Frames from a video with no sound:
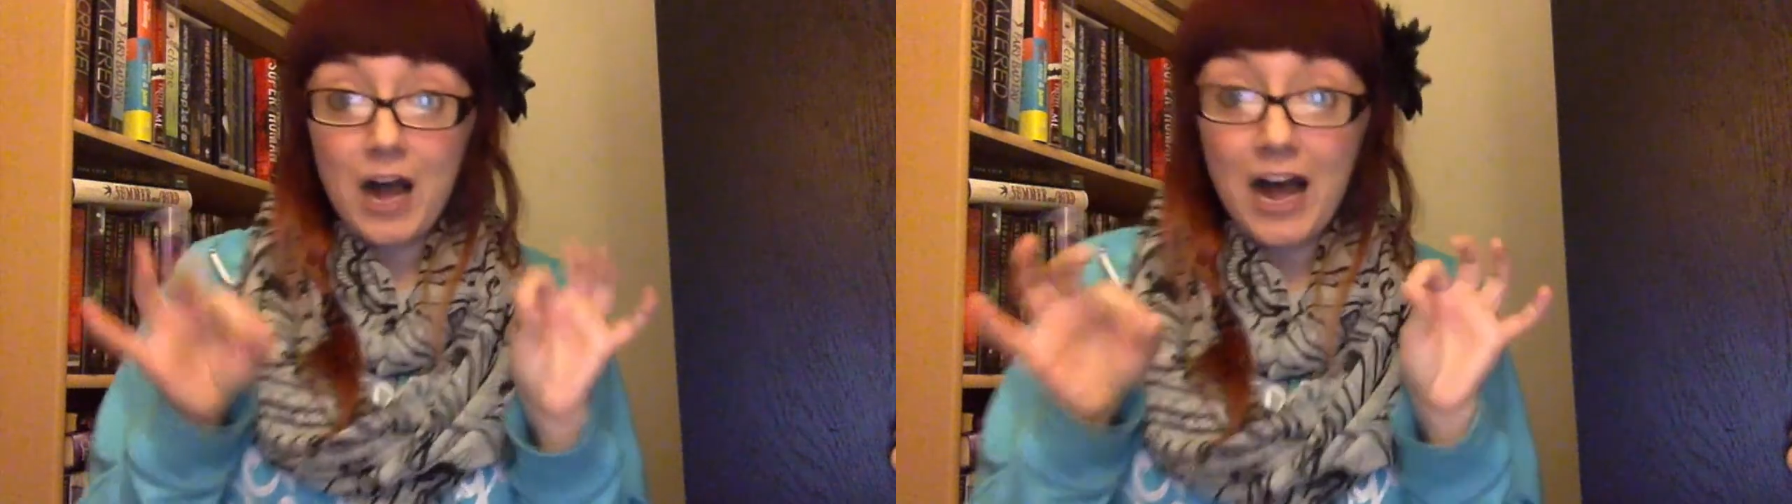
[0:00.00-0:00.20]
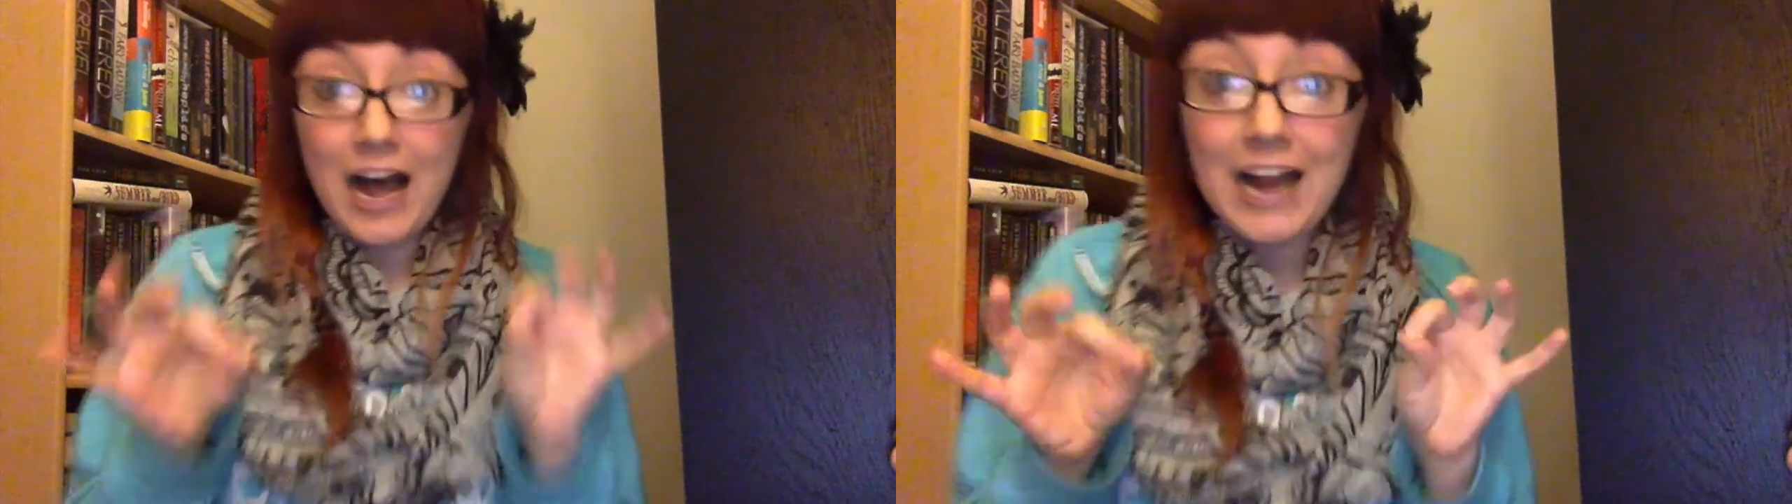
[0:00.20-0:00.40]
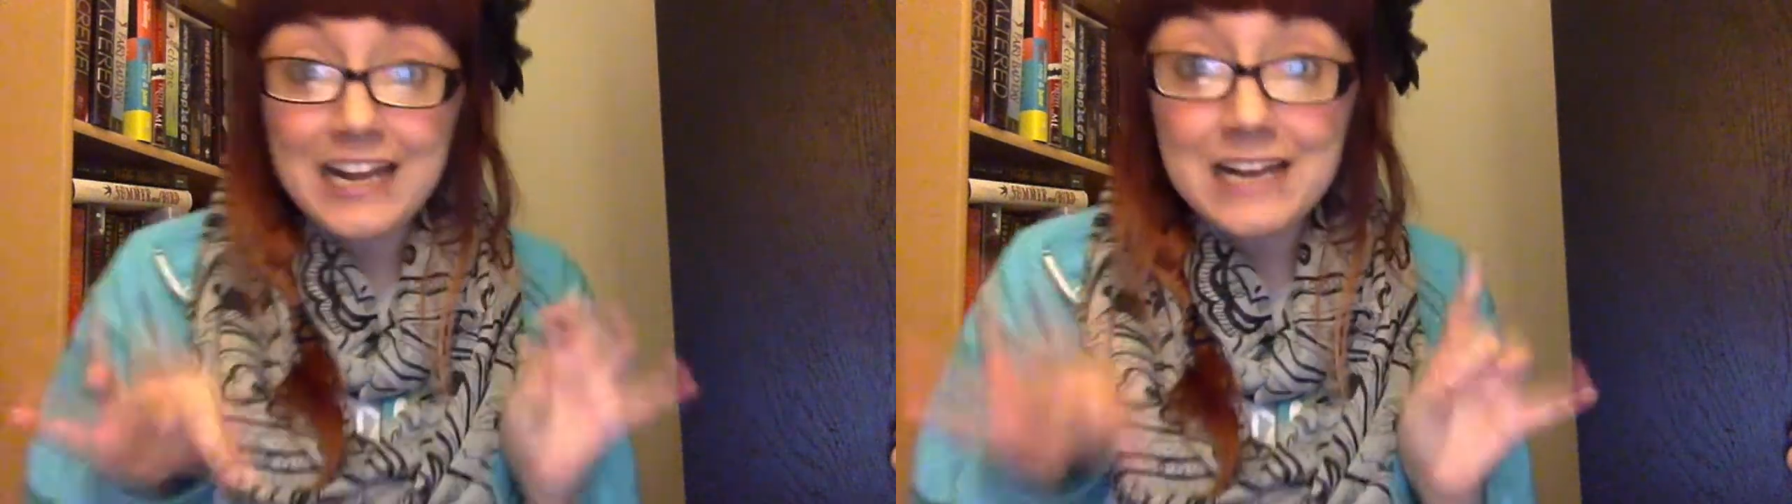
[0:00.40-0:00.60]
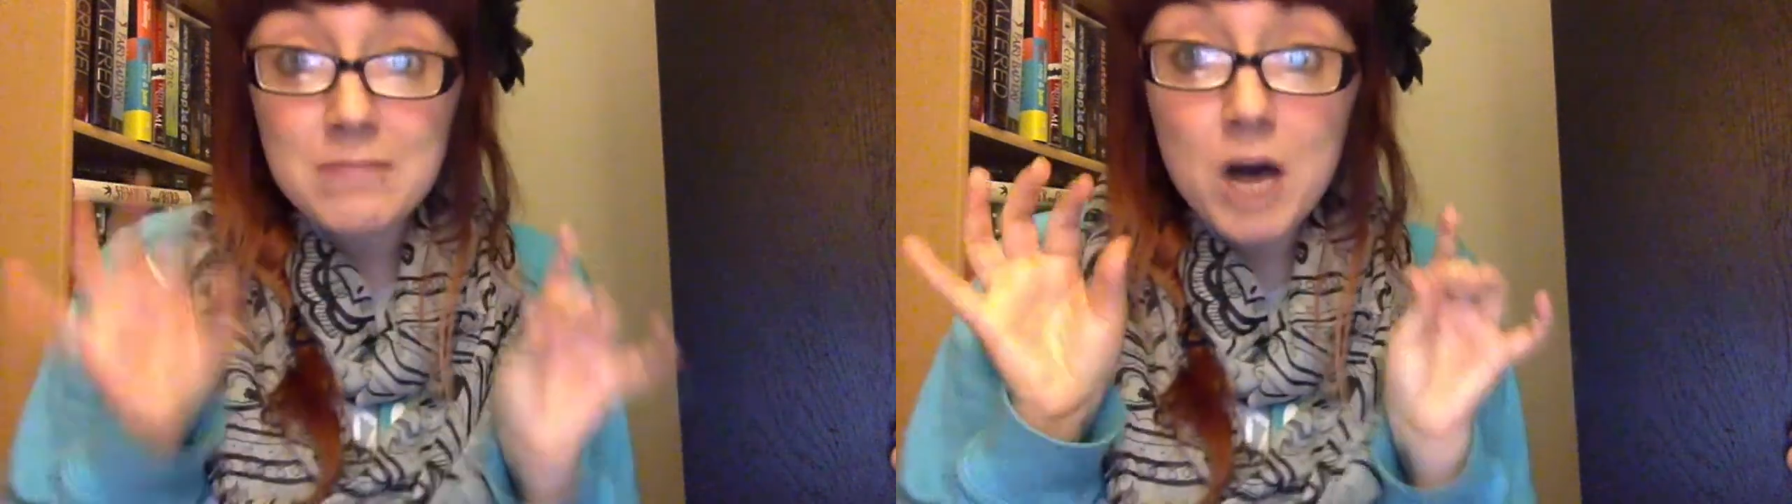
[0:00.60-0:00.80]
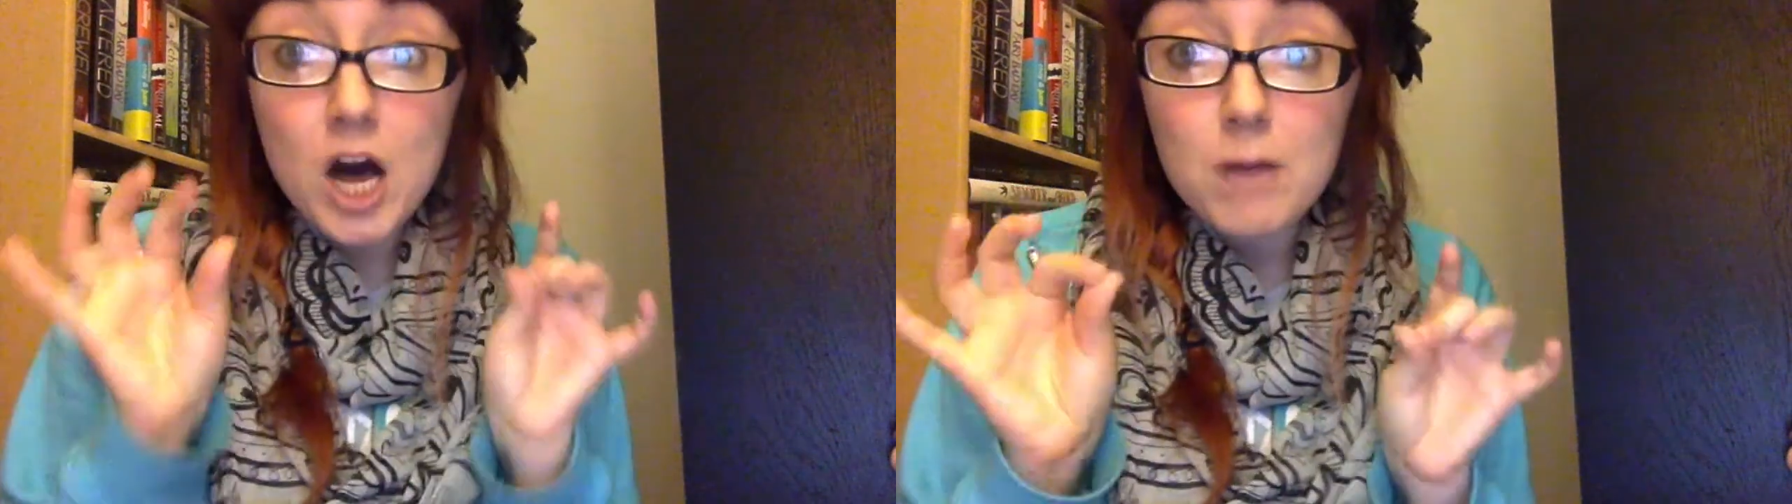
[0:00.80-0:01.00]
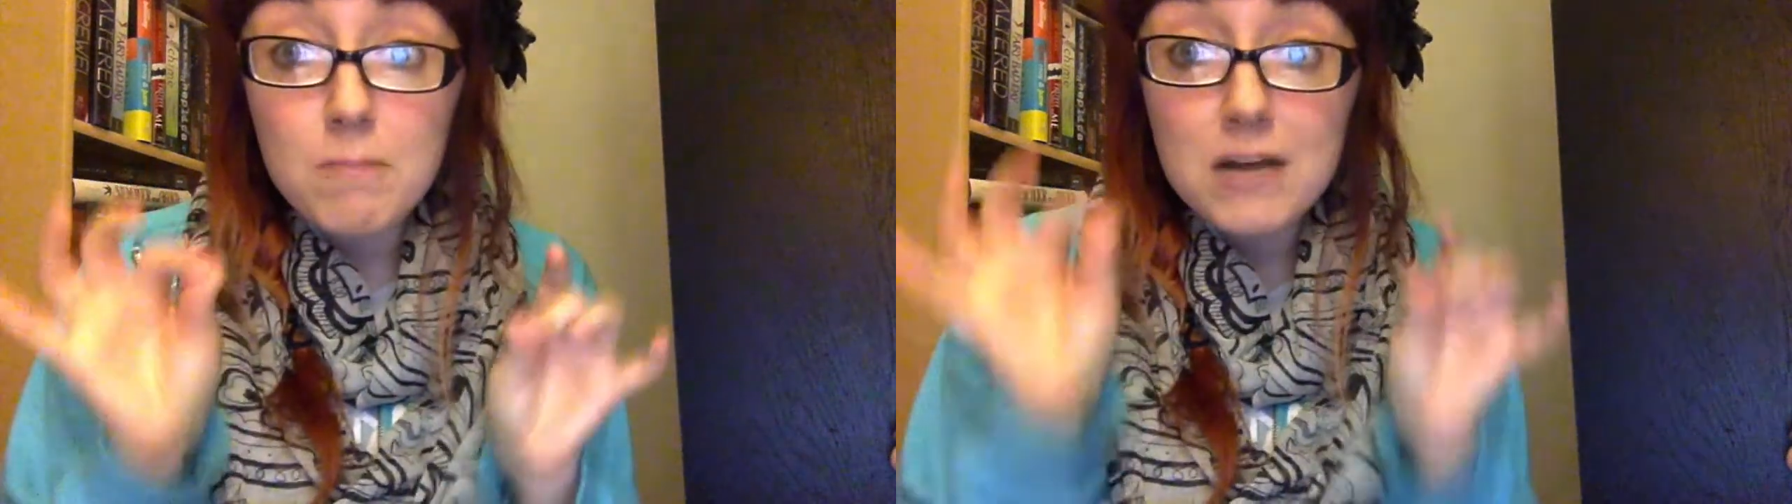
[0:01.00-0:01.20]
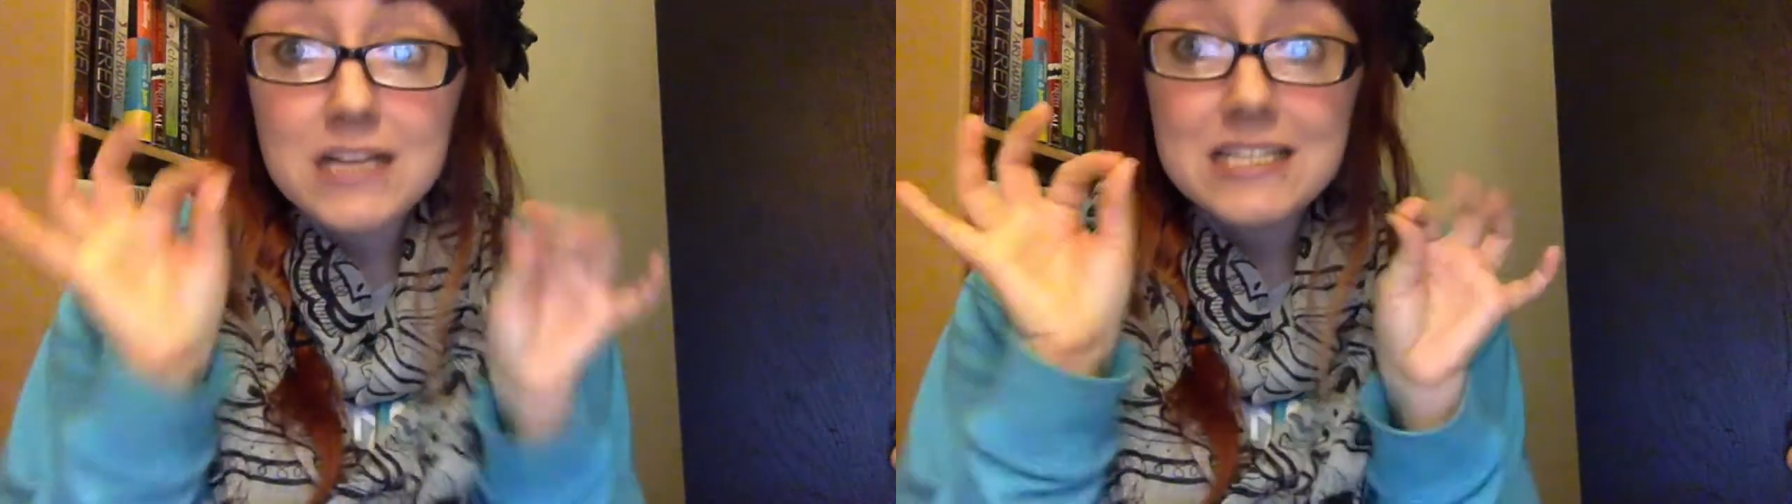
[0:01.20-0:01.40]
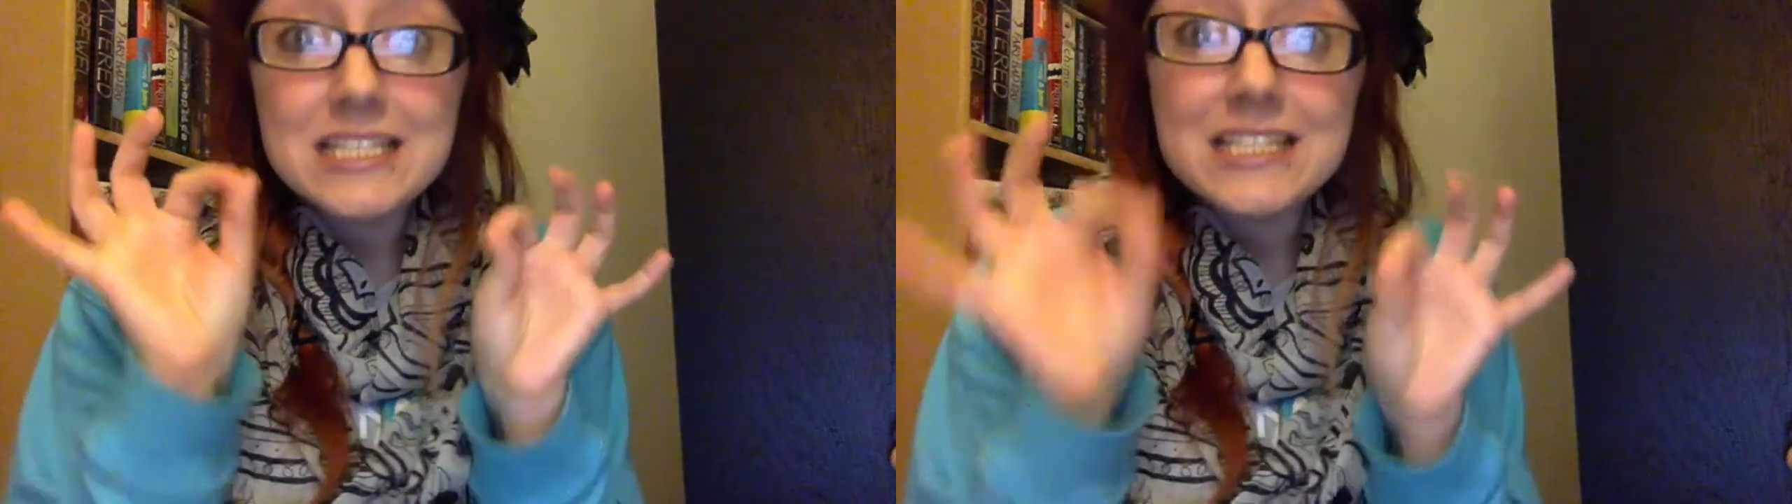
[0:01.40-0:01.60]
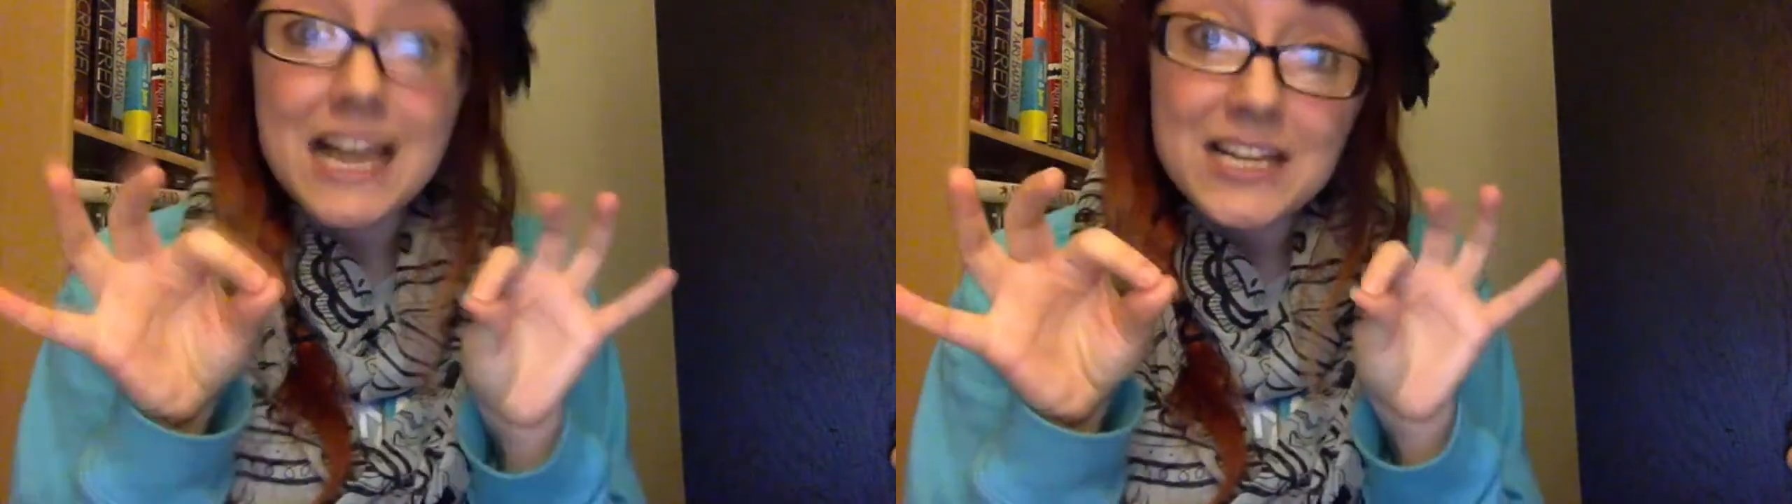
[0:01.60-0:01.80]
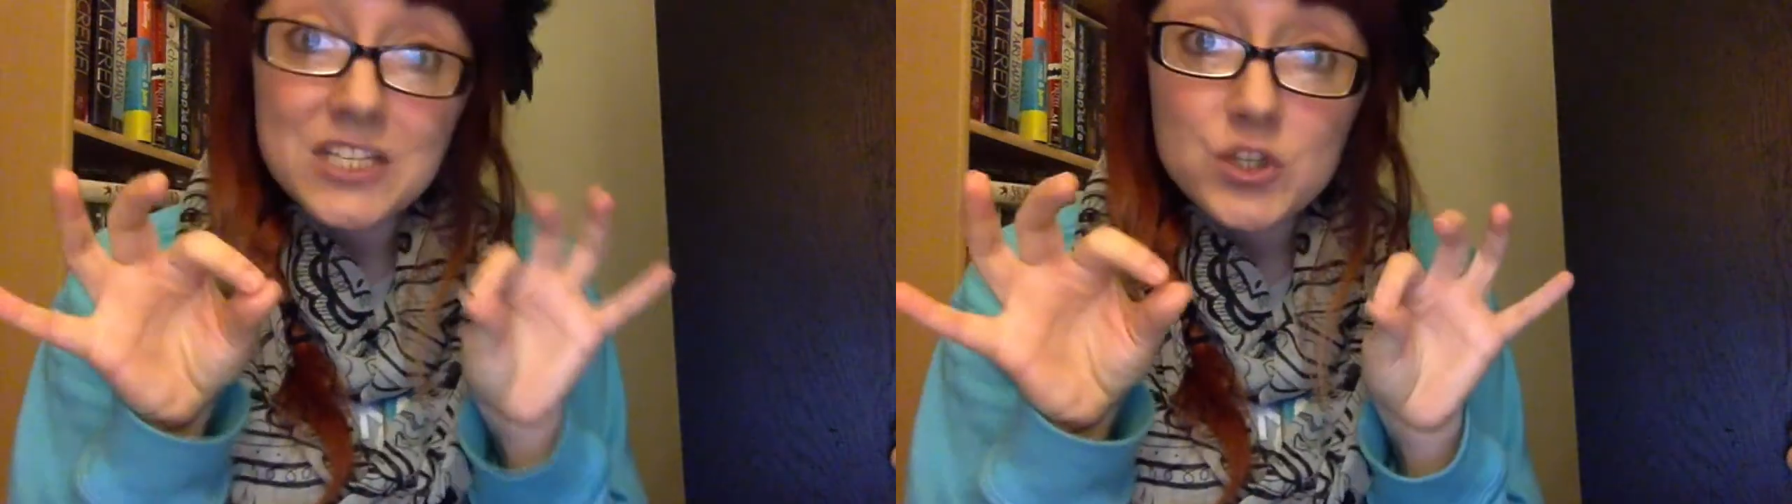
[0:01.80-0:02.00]
I am
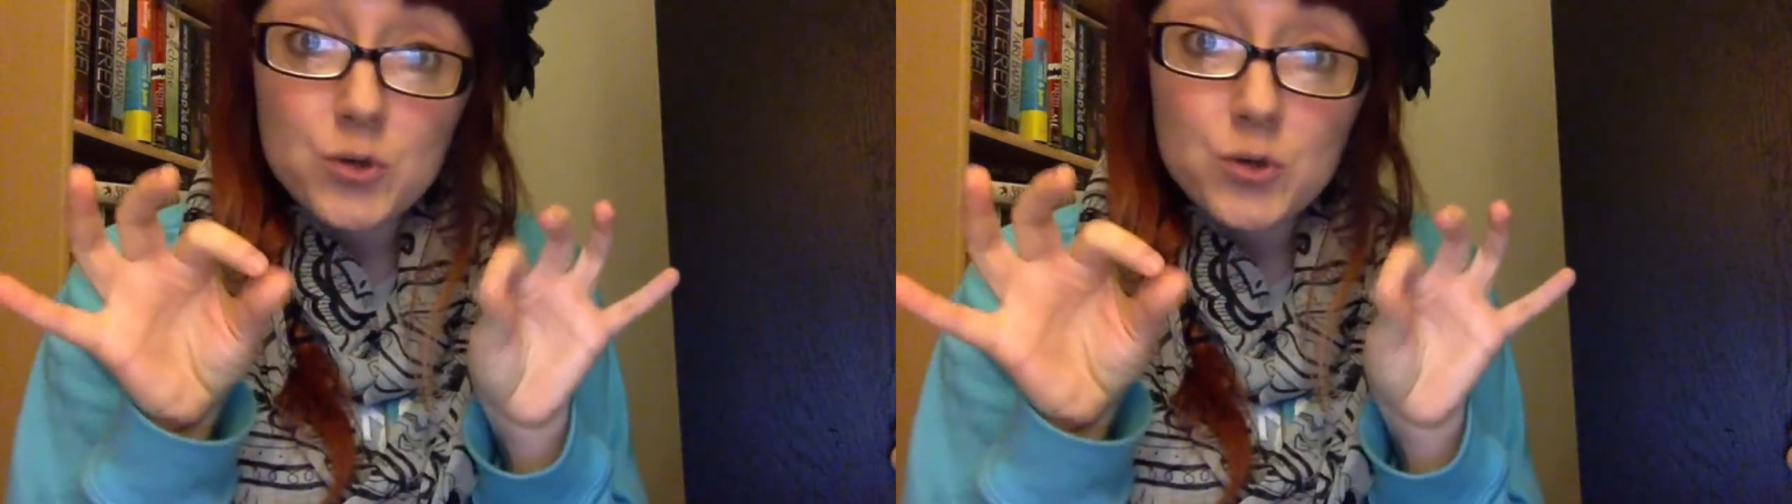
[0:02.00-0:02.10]
obsessed